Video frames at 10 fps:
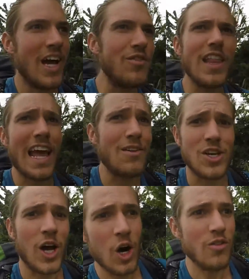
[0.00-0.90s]
I felt like I was
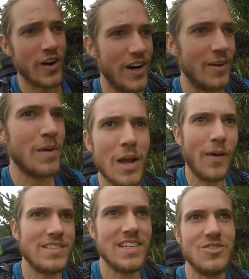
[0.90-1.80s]
hungover, but I
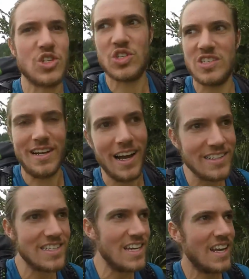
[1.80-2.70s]
wasn't, I was just
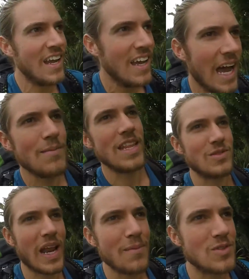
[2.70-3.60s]
exhausted. I mean,
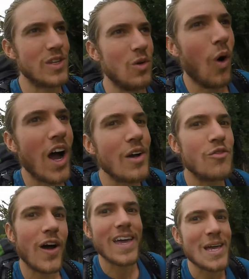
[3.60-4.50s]
that's what happens when you walk a
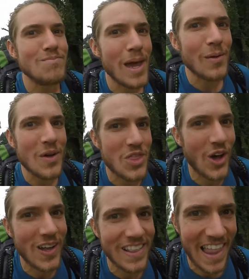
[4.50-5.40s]
fucking
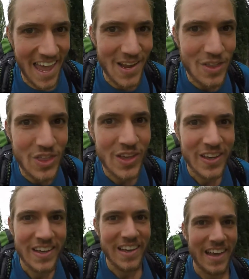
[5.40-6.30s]
marathon length
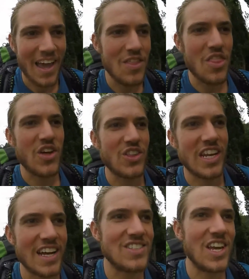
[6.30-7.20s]
and then think the
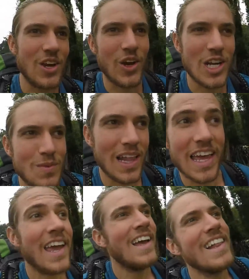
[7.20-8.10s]
next day you're gonna be
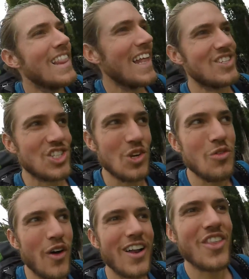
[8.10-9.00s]
like, let's do
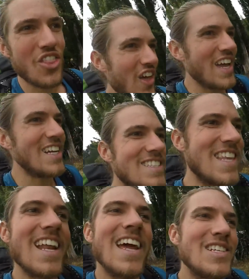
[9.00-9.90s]
fun things
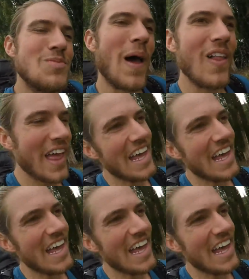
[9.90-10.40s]
that expel